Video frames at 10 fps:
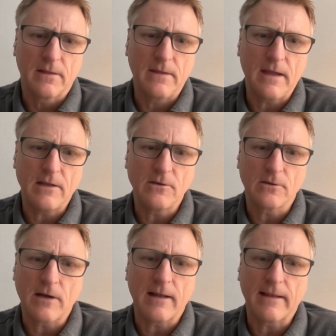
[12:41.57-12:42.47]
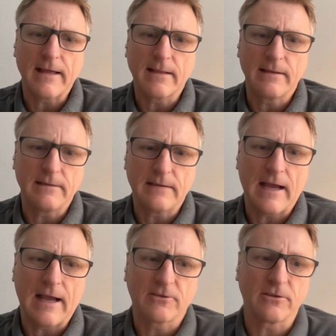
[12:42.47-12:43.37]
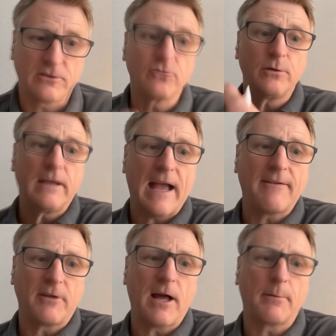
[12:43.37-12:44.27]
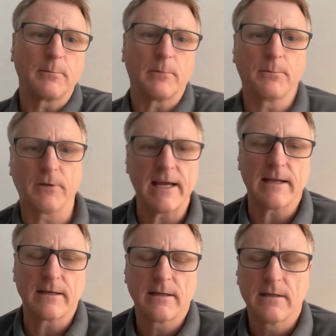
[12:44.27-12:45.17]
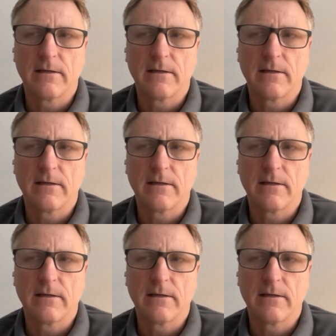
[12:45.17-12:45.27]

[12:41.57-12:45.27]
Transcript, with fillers: then you're not likely to actually truly have an optimal plan.